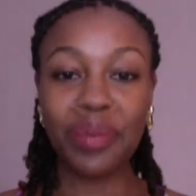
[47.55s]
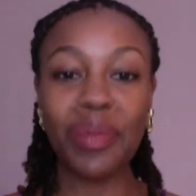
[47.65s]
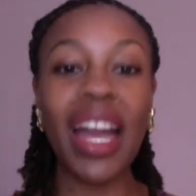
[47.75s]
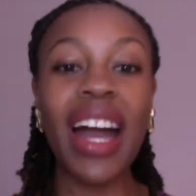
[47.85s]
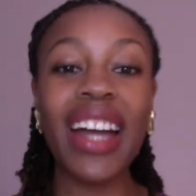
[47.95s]

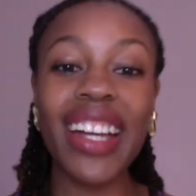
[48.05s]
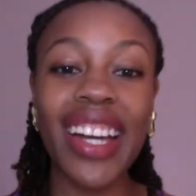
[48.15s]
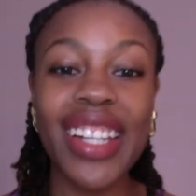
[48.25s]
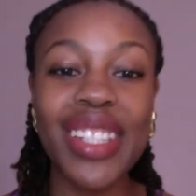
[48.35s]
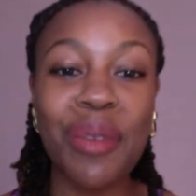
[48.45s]
Hi
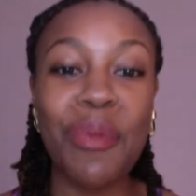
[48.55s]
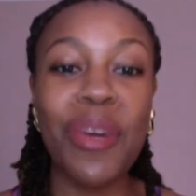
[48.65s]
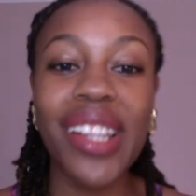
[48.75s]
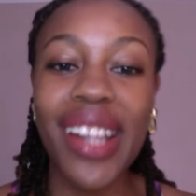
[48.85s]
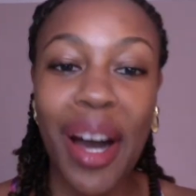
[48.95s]
guys,
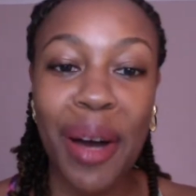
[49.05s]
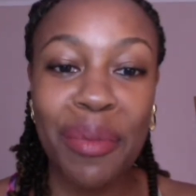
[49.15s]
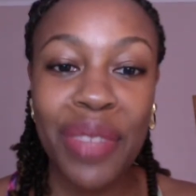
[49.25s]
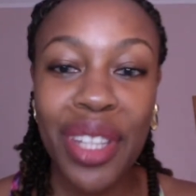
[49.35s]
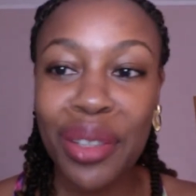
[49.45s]
welcome.
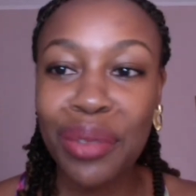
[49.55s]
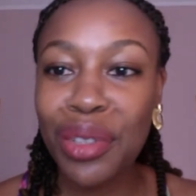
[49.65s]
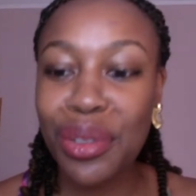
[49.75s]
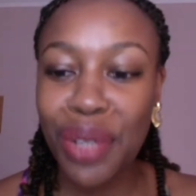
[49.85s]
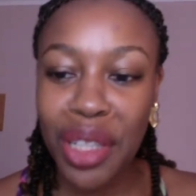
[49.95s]
Thank you for
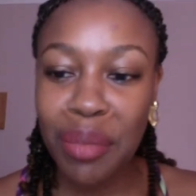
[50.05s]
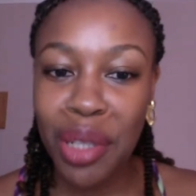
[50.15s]
joining me.